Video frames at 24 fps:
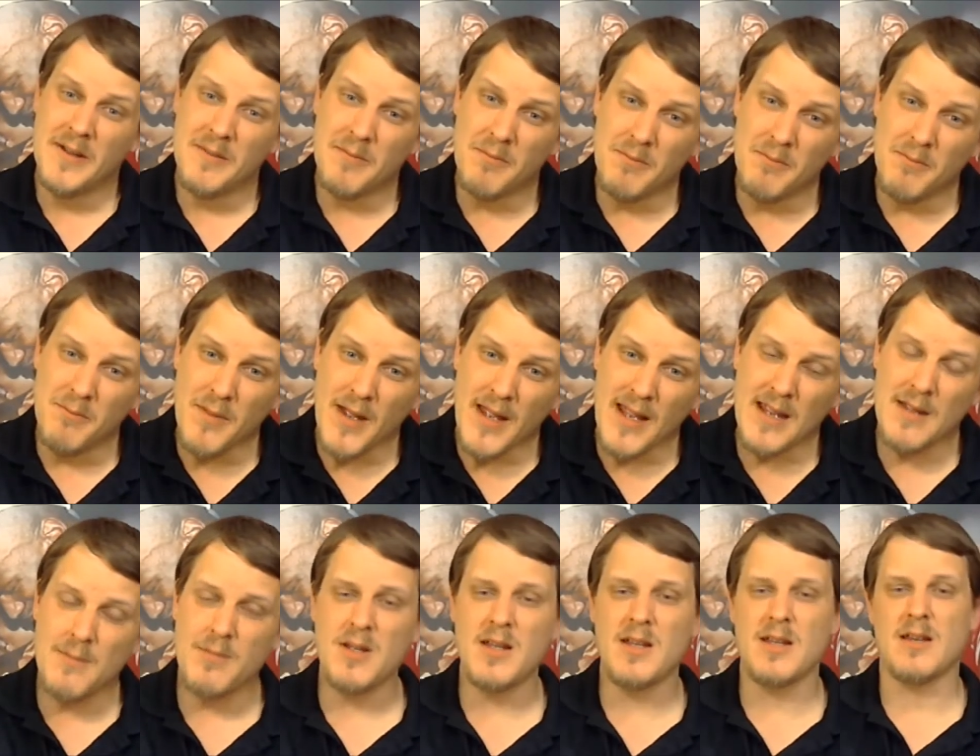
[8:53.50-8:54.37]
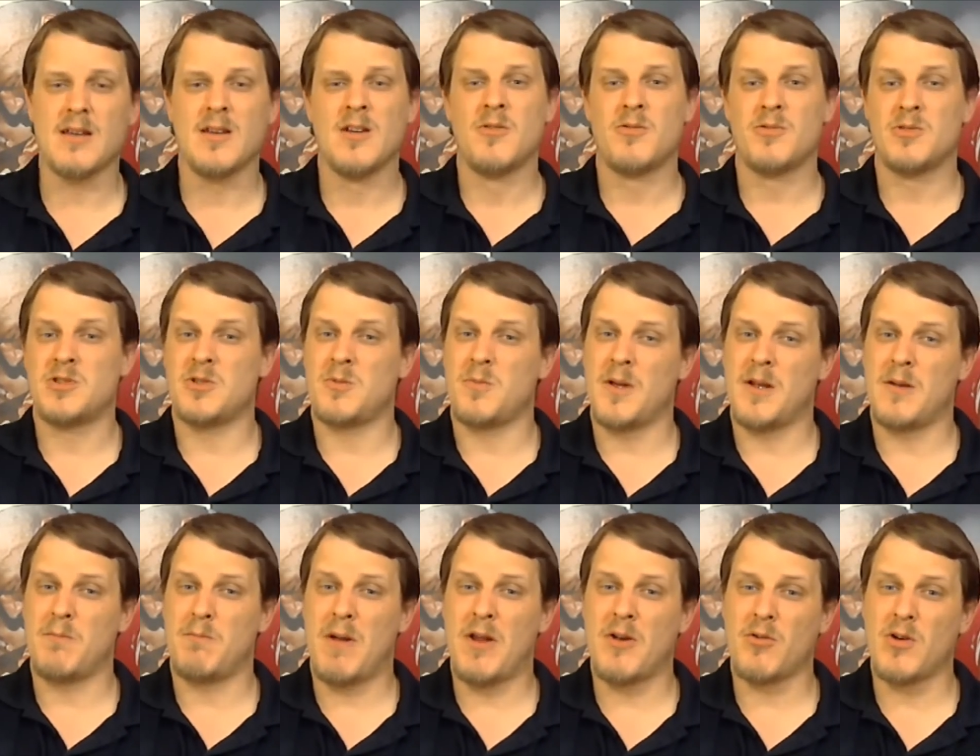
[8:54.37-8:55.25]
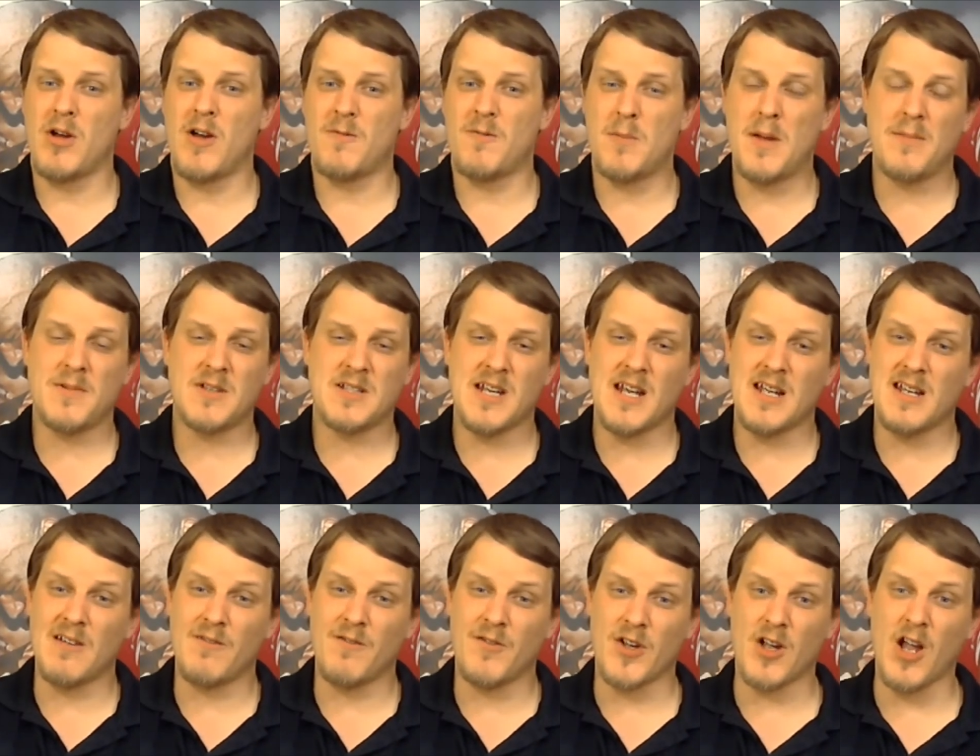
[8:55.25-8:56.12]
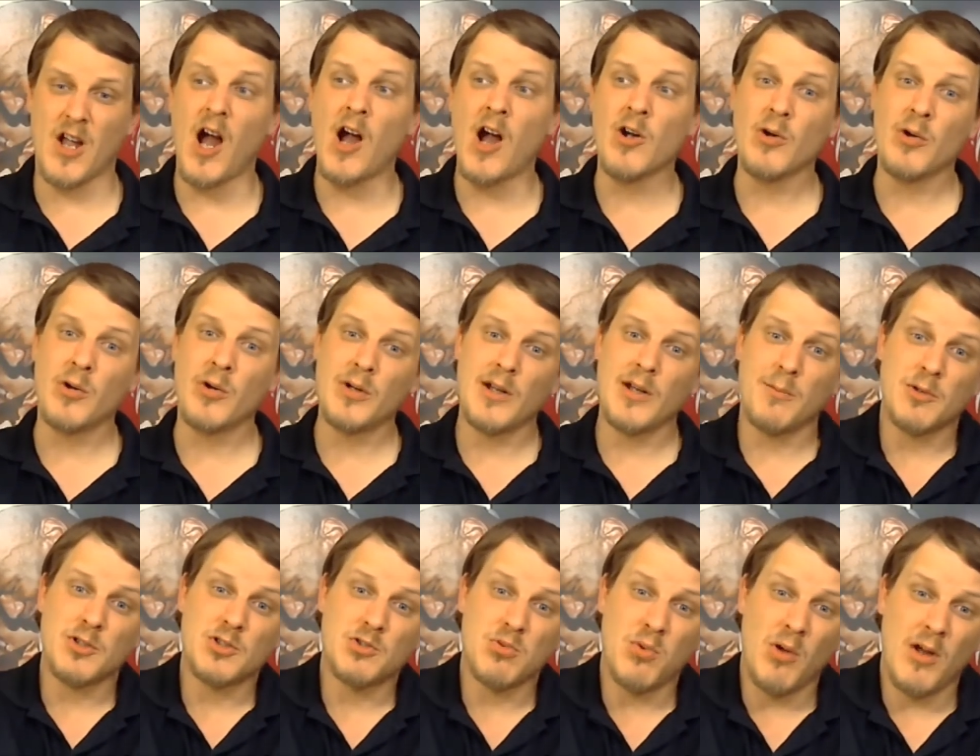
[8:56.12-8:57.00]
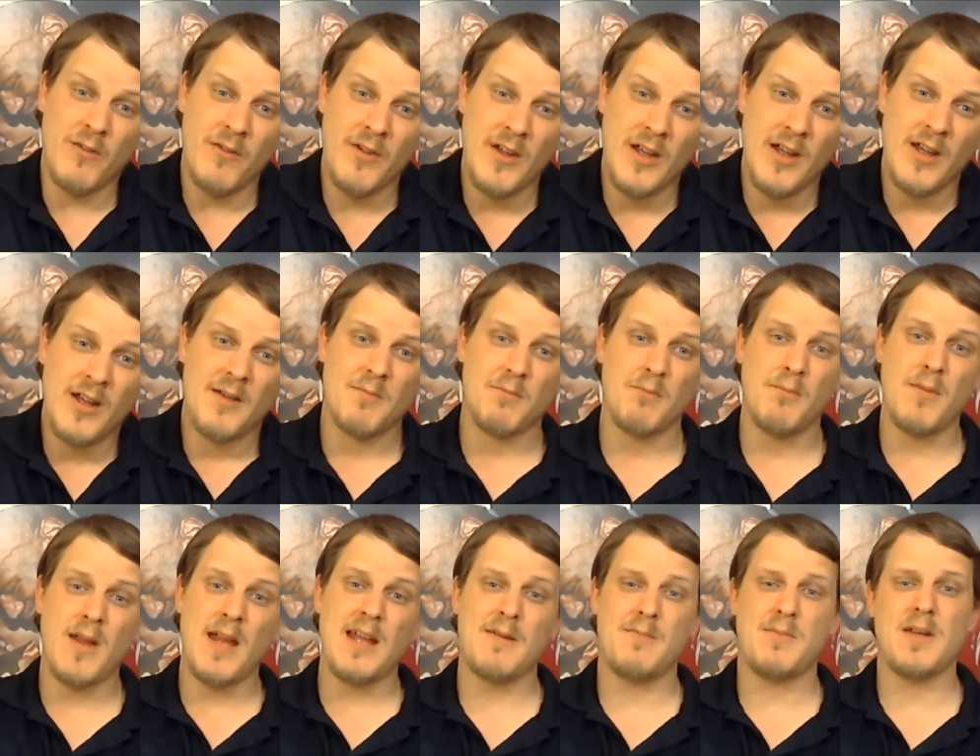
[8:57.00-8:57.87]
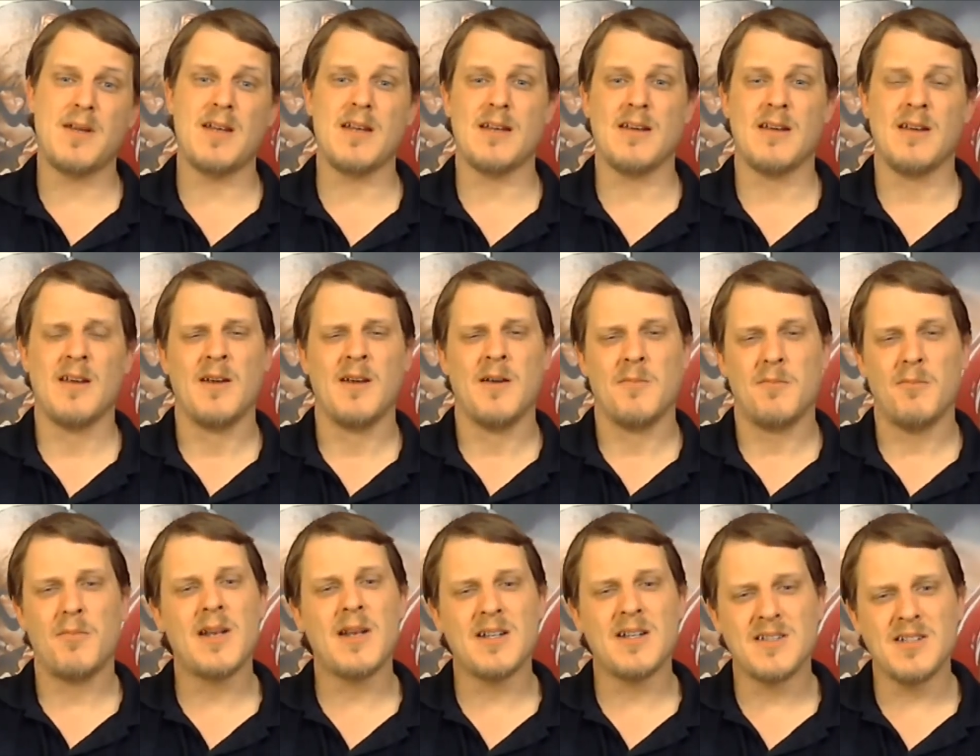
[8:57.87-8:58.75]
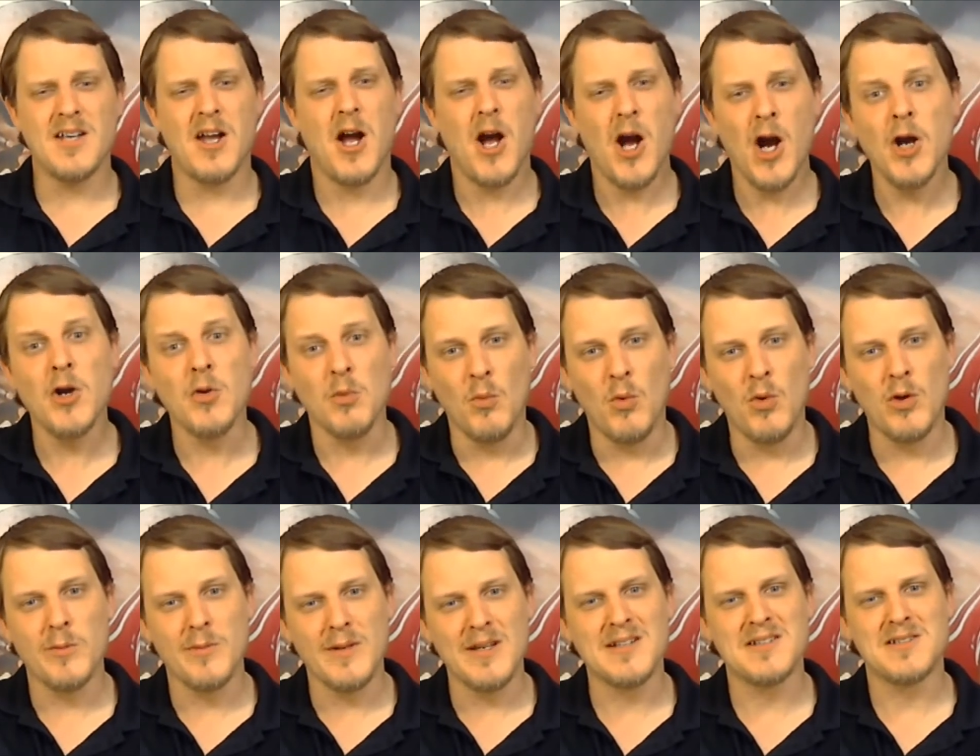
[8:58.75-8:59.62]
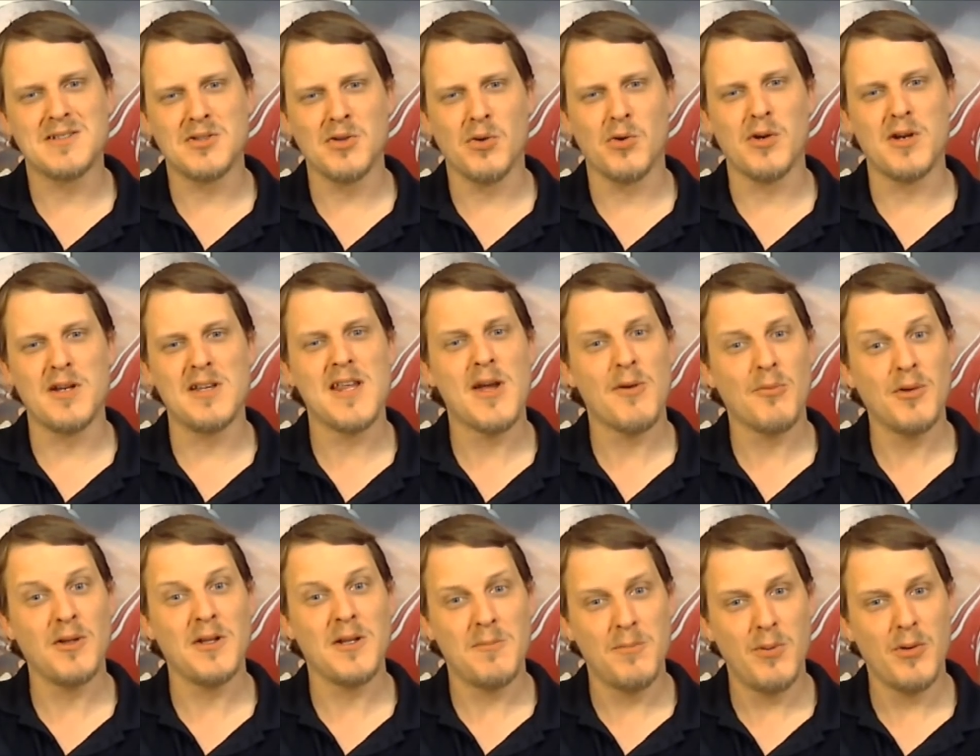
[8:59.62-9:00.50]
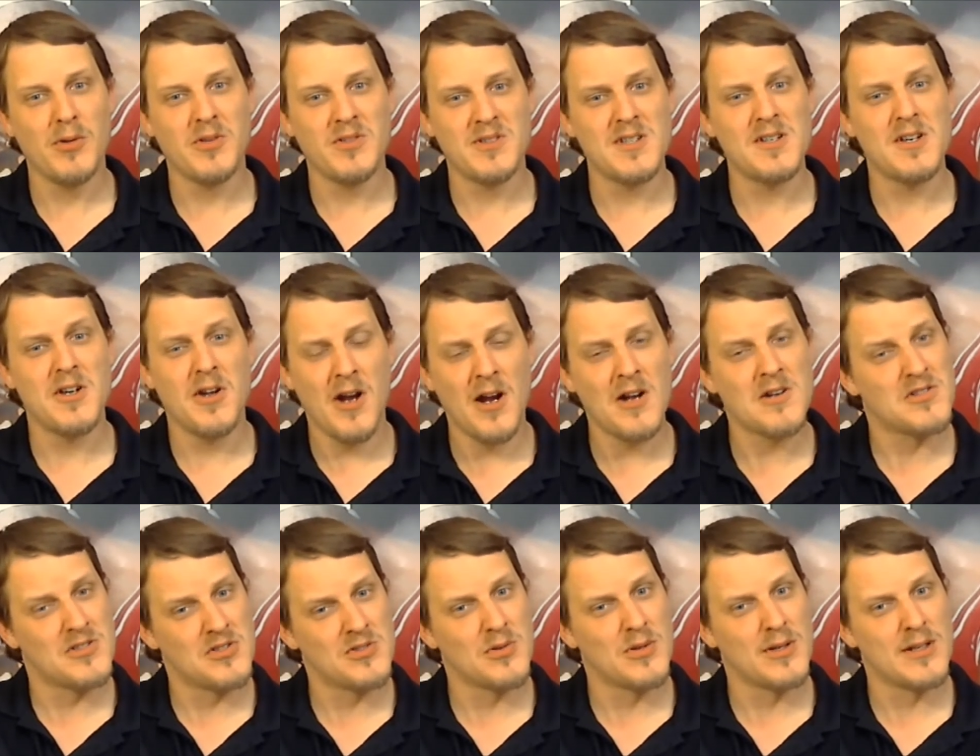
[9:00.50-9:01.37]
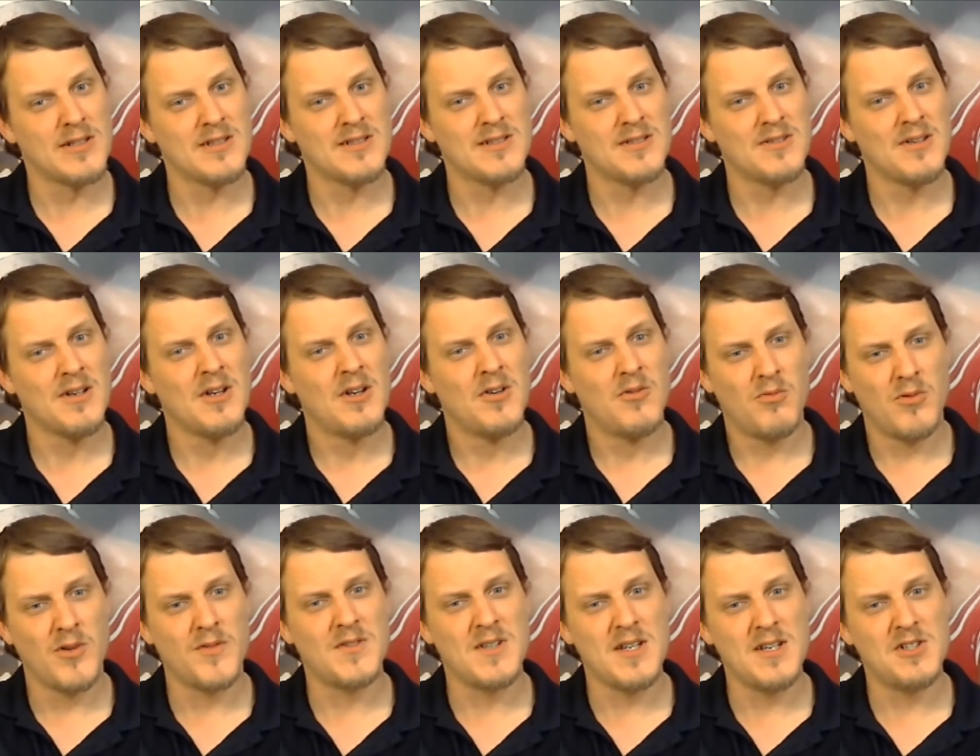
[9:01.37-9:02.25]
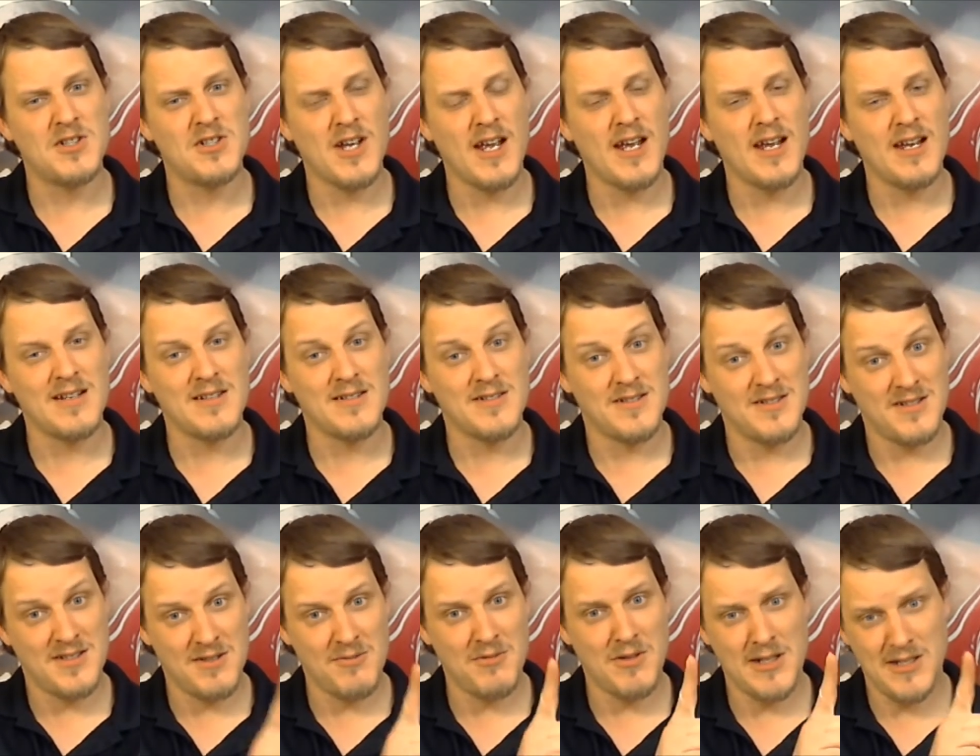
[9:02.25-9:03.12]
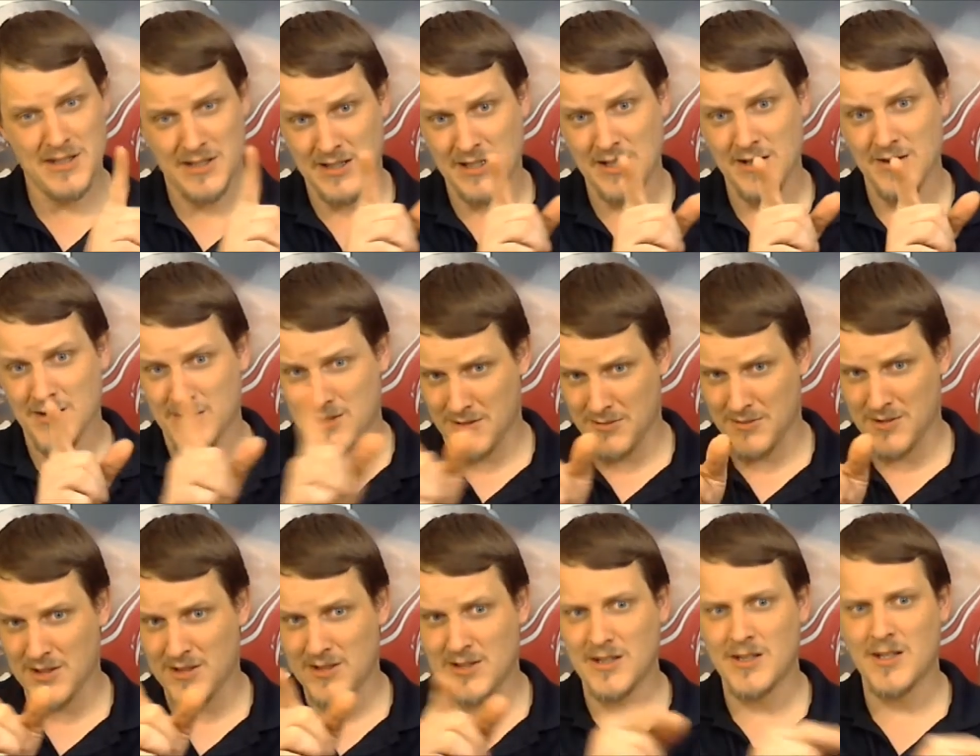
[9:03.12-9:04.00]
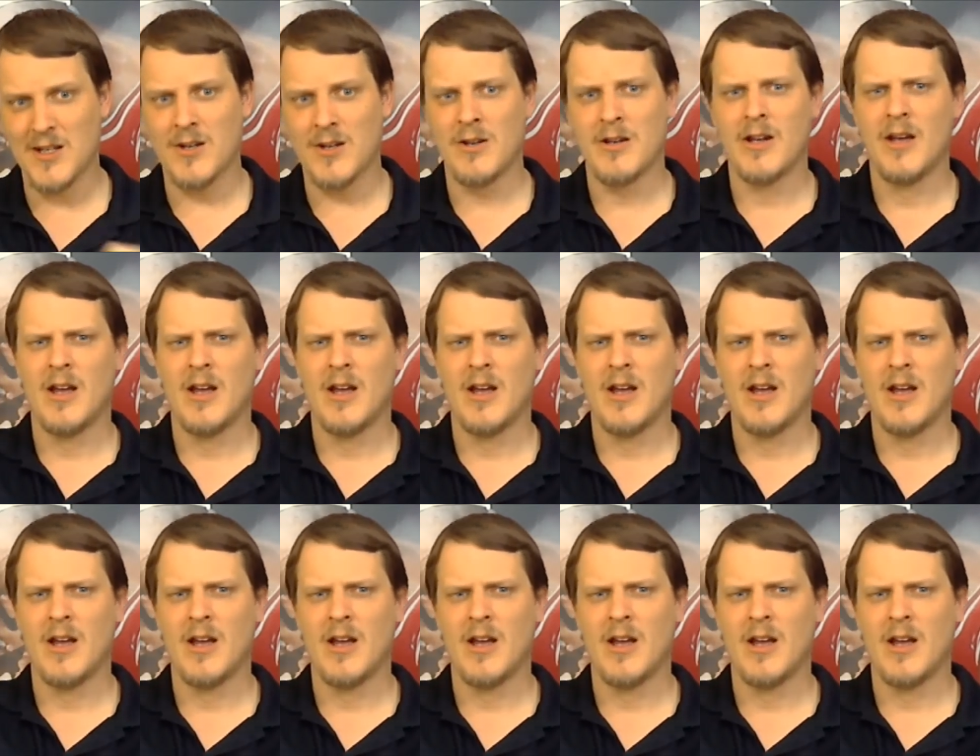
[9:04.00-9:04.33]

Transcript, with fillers: Maybe. Would you have been better off maybe taking Vaccaro at number 12? Maybe. But it's a heartwarming story that really pulls at your heartstrings with DJ Hayden. See what I did there? See what I did there?